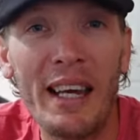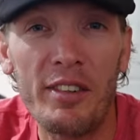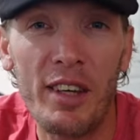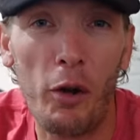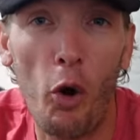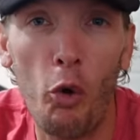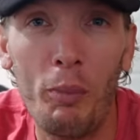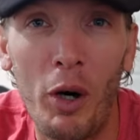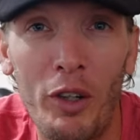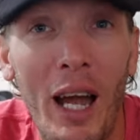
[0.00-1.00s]
it's got oat
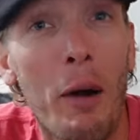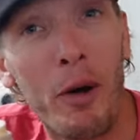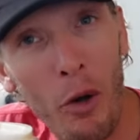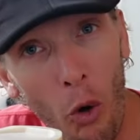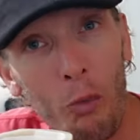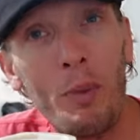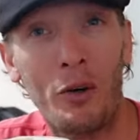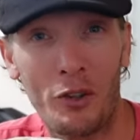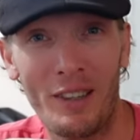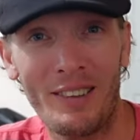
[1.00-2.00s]
milk. I went oat
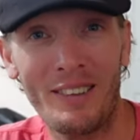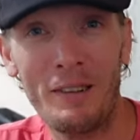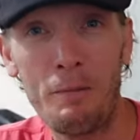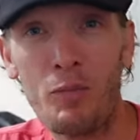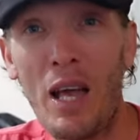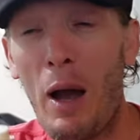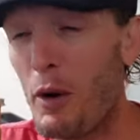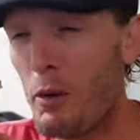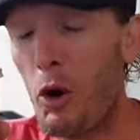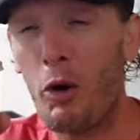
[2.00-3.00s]
milk. I
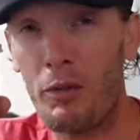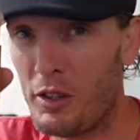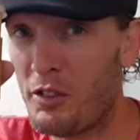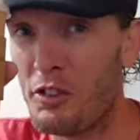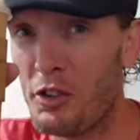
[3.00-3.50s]
went oat. This is